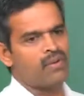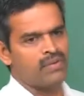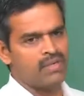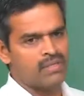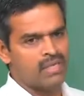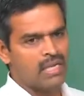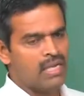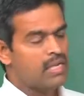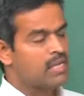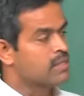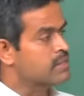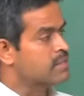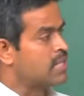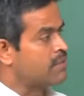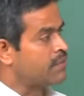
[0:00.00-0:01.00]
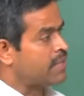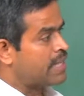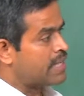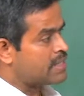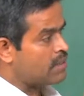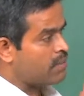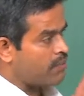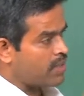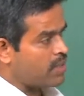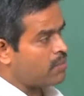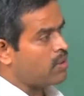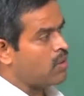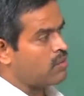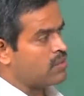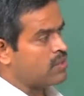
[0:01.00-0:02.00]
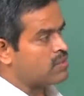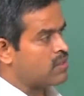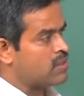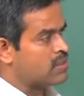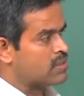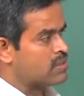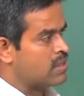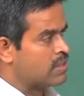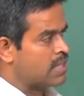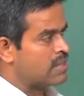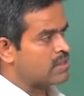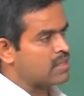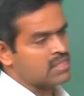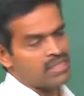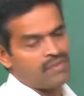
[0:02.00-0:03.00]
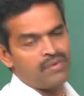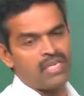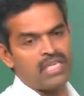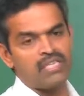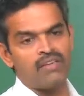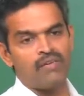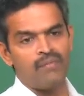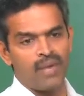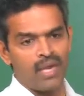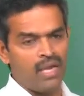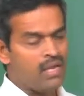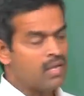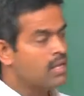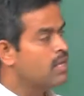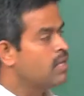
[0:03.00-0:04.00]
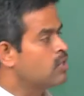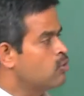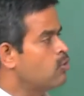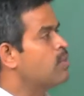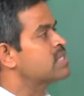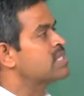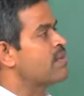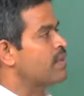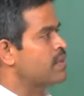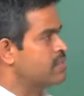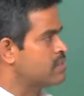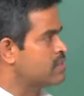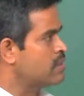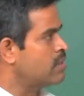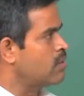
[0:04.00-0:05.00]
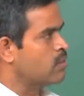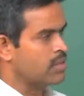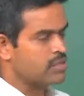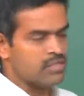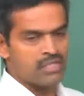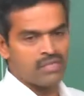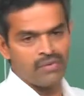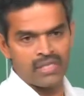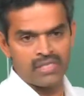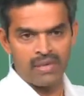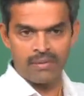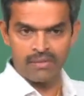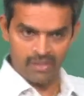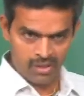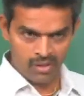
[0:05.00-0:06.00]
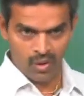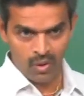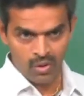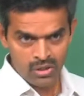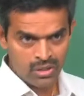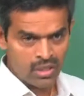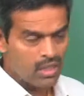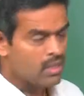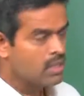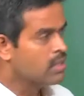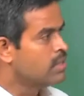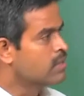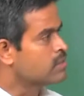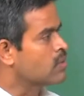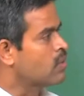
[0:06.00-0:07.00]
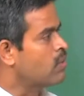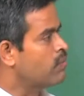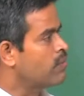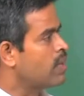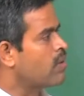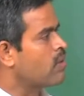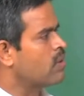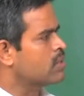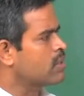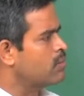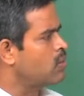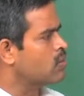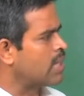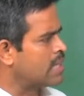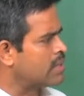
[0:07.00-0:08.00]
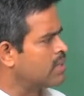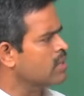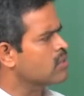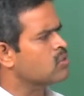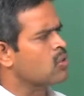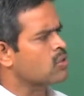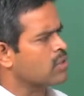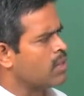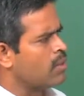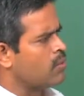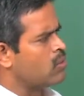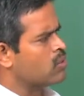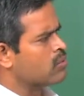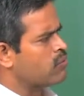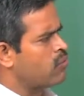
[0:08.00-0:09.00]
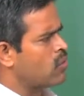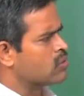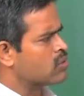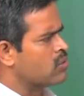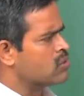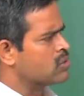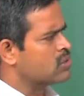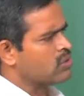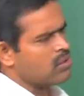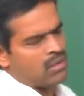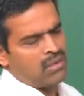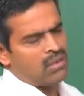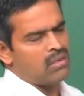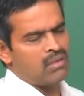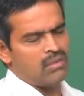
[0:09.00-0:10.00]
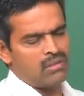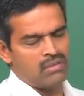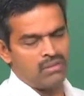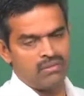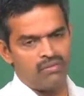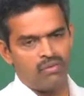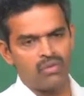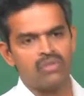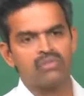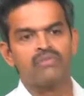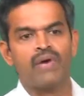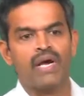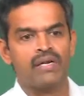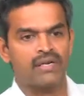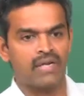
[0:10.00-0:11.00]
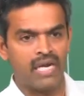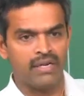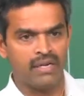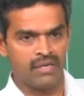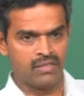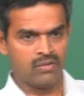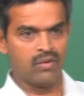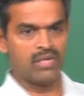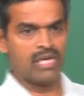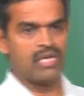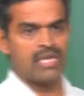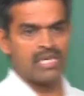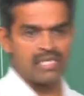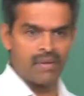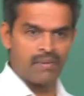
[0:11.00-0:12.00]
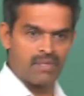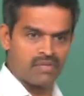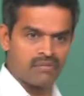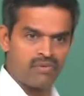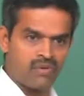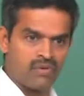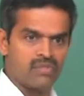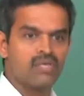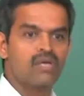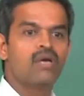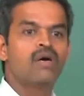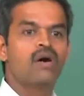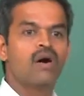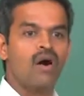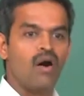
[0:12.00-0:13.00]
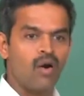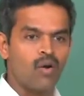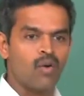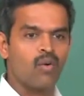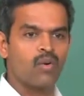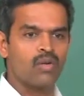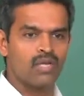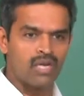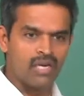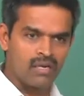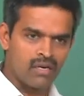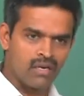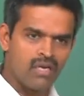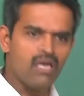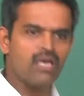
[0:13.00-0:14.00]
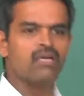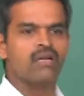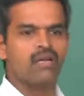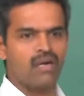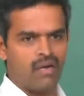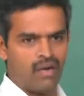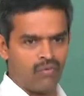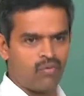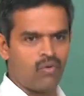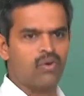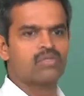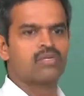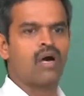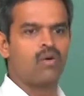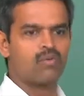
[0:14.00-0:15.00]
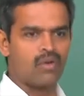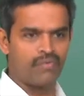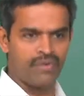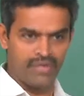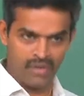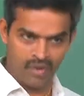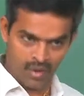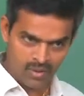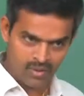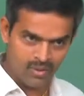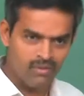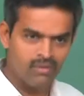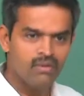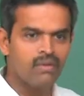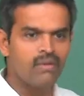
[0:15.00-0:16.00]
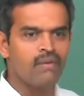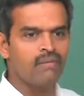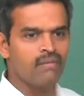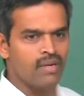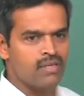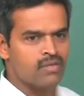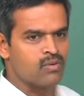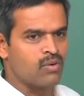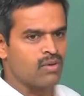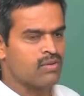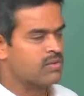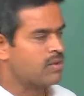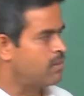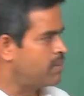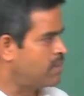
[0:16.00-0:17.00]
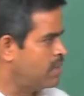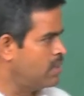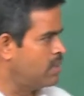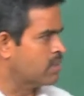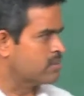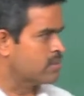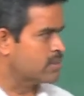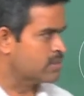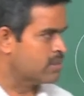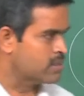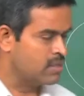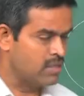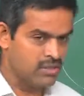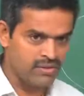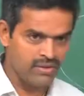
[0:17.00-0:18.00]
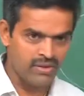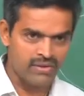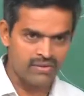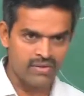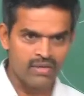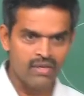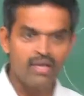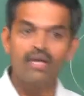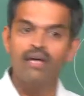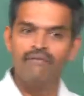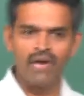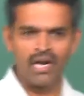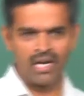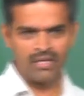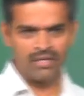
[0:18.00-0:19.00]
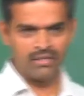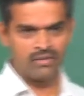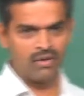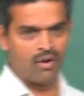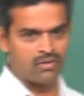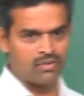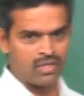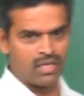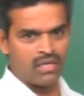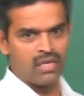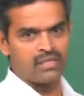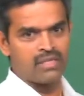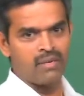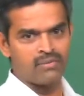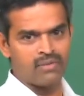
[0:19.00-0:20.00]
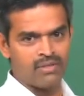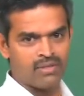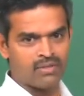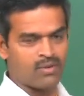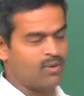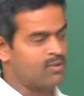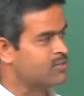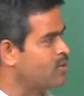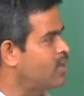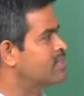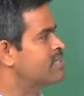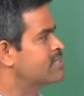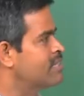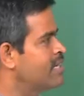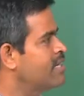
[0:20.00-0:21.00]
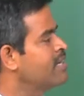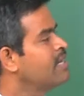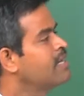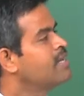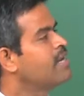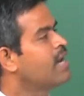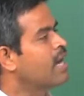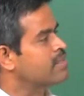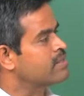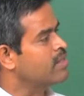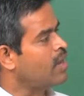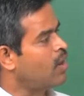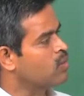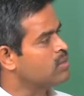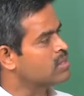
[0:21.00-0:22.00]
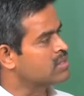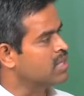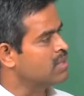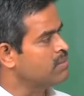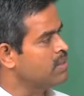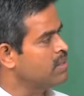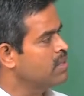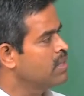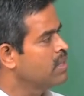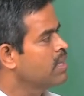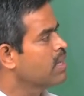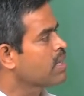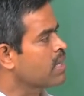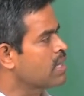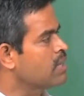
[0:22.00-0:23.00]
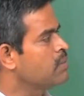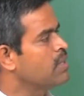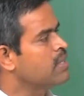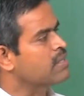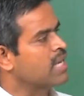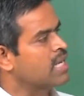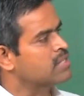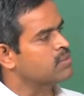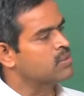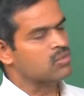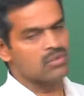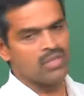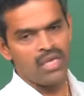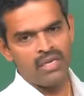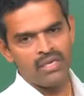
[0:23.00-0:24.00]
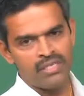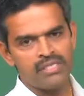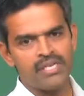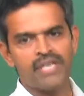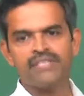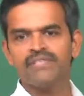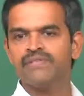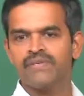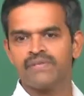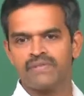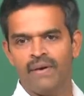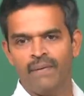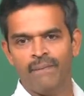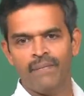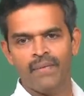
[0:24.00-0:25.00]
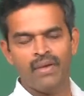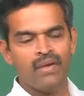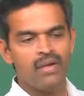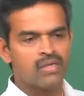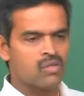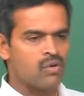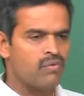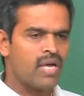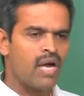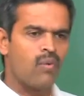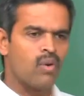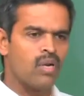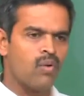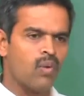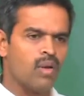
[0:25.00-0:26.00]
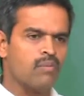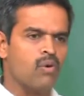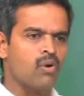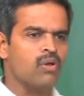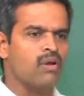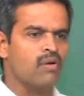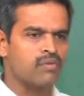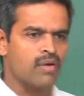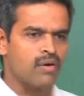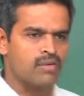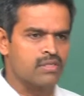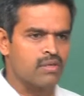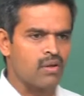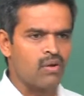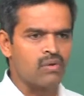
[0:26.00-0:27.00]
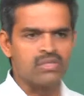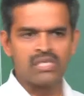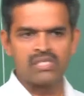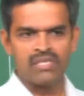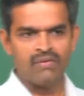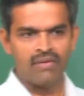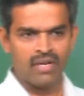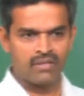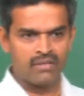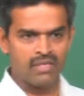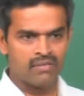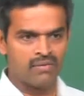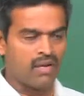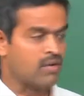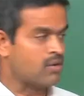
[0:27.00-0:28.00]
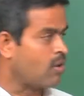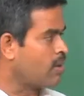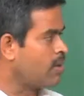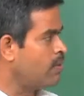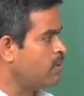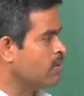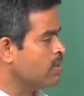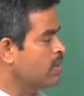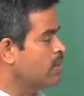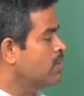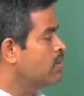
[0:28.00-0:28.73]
this certificate exam available on this on 10th and 17th of May you must have registered now registration for examination is closed. So we have got about I think total about 4000 or uh, 4500 candidates who are taking examination for this all over the country and of course out of India also many students or many researchers and engineers and faculties are also taking exams on this course to understand actually how this can be credibly transferred to the education system. So we have only one module left which is around 6-7 lectures where we will talk about